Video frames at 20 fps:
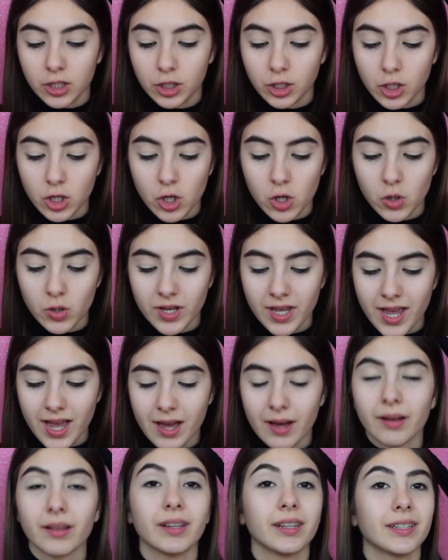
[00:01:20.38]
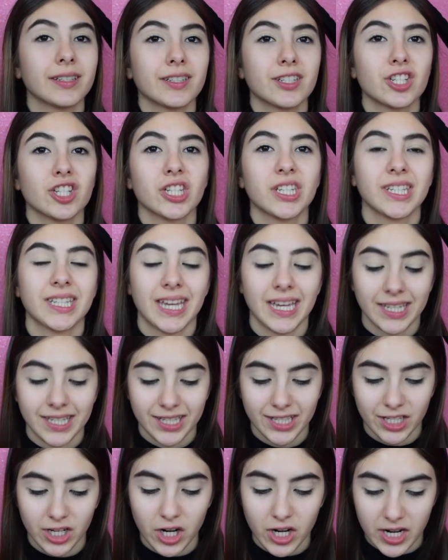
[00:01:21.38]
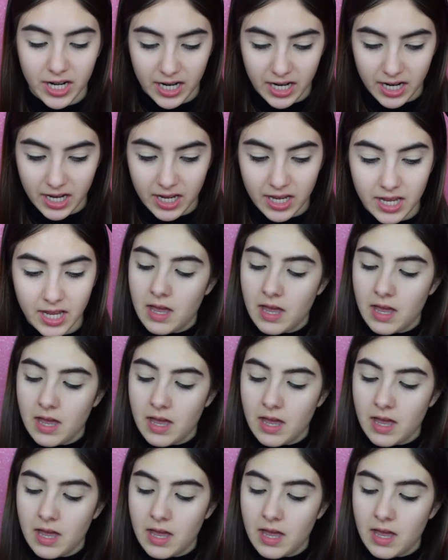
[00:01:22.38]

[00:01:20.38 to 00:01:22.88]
So yeah, let's just get started.